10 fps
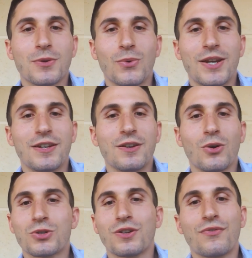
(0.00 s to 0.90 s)
when
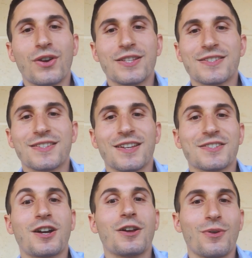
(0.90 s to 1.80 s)
ocean freights
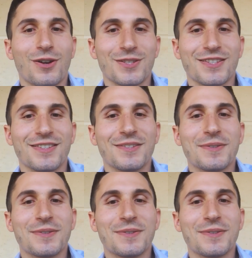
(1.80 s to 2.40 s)
skyrocketed,